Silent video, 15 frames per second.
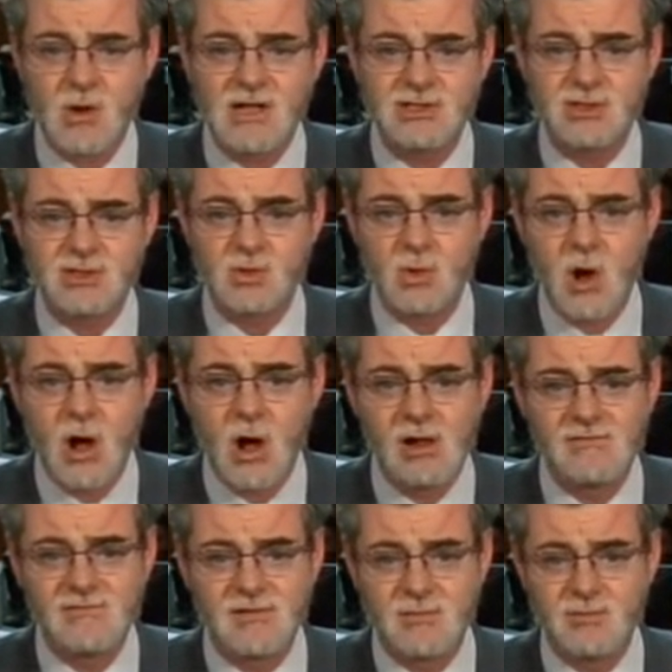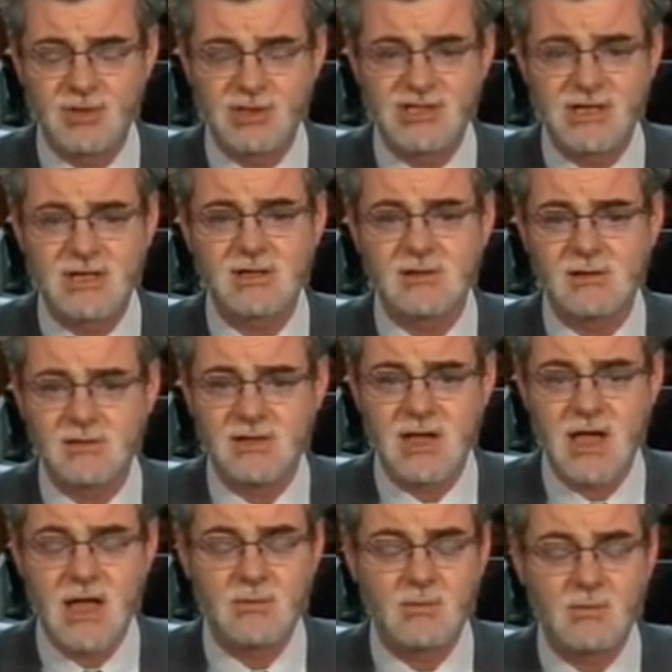runs through all of them, in particular the
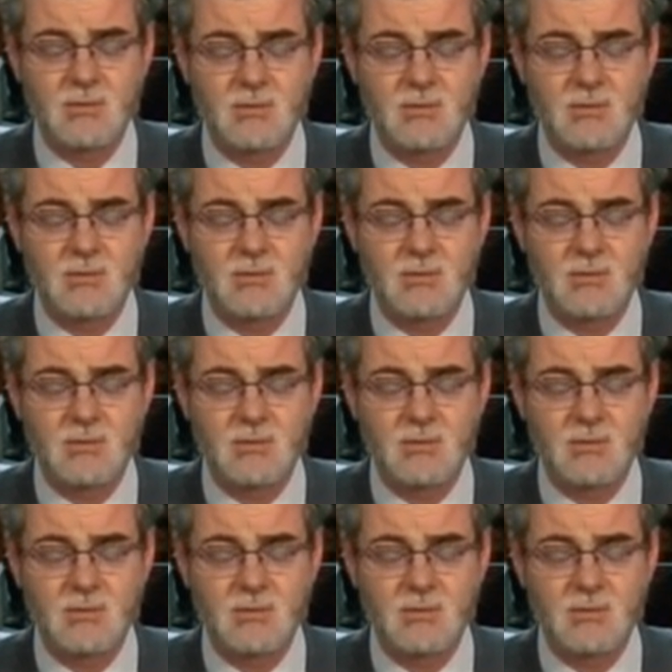Ayn Rand.